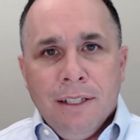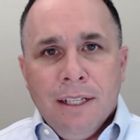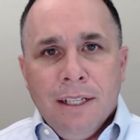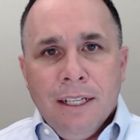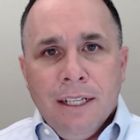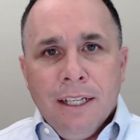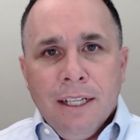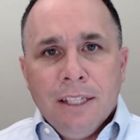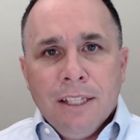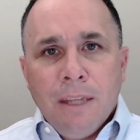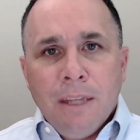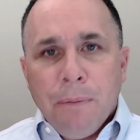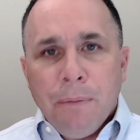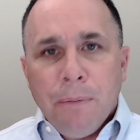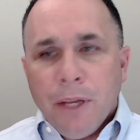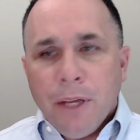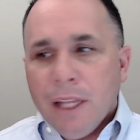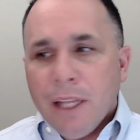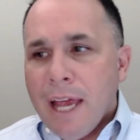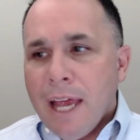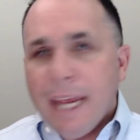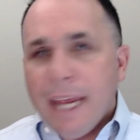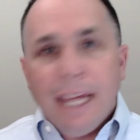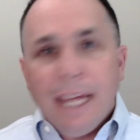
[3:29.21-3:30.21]
Something
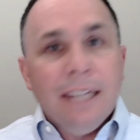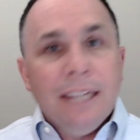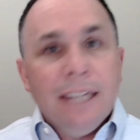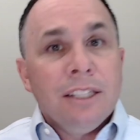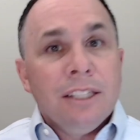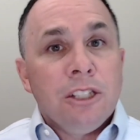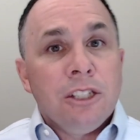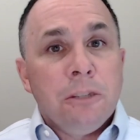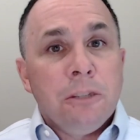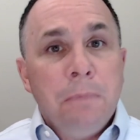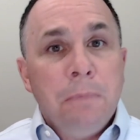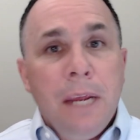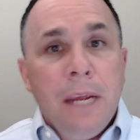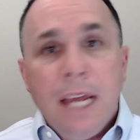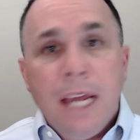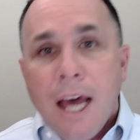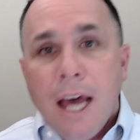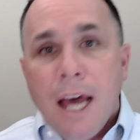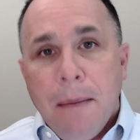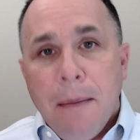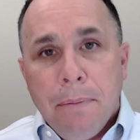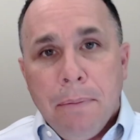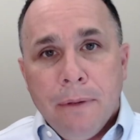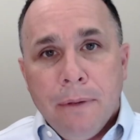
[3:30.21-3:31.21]
like speak
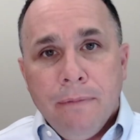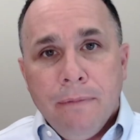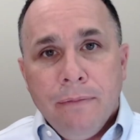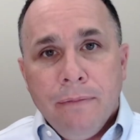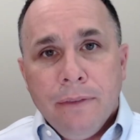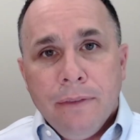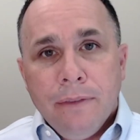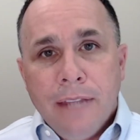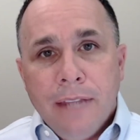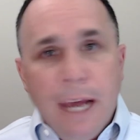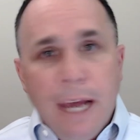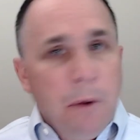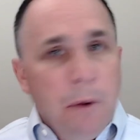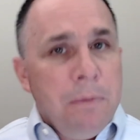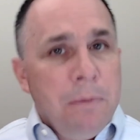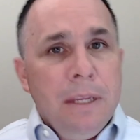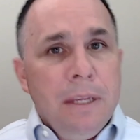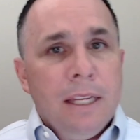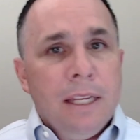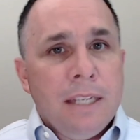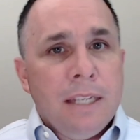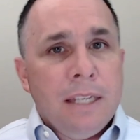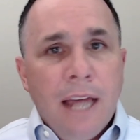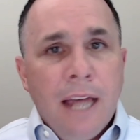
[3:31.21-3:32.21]
up. That would be the
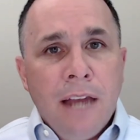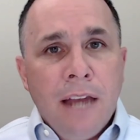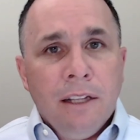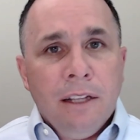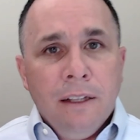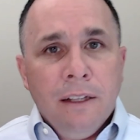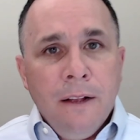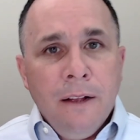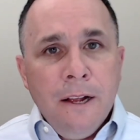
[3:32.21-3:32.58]
title.